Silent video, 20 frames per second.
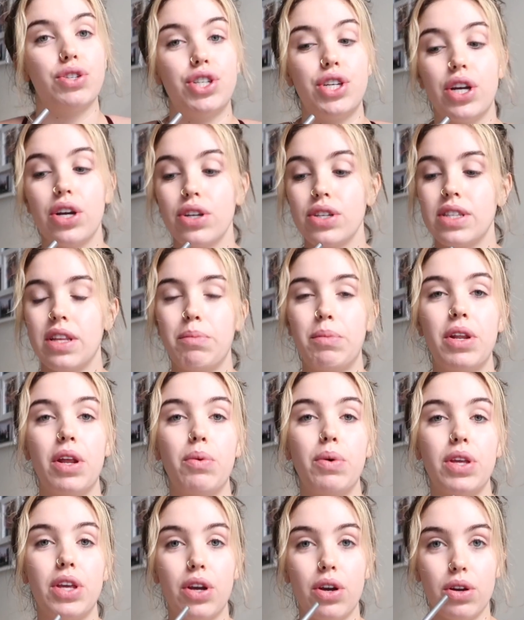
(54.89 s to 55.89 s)
Cheers. Let me know
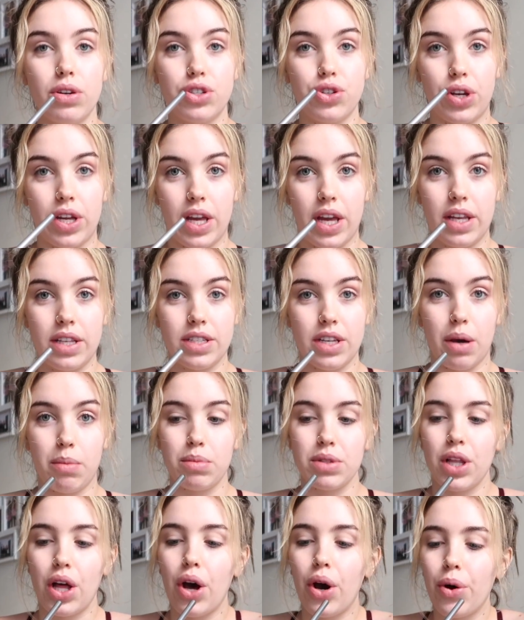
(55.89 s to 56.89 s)
what you're drinking down
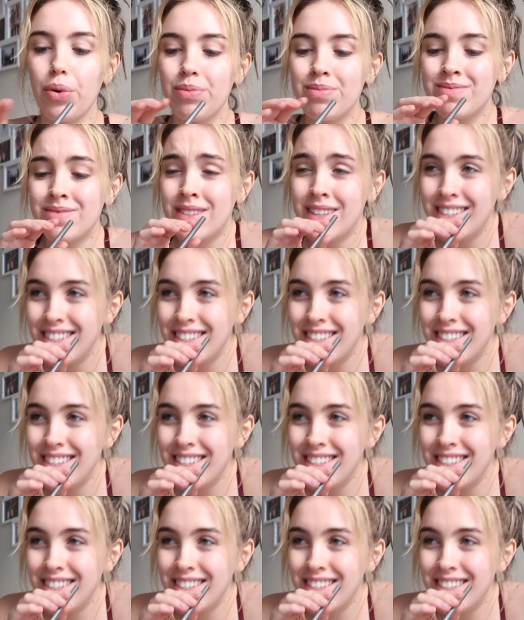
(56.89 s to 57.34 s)
below.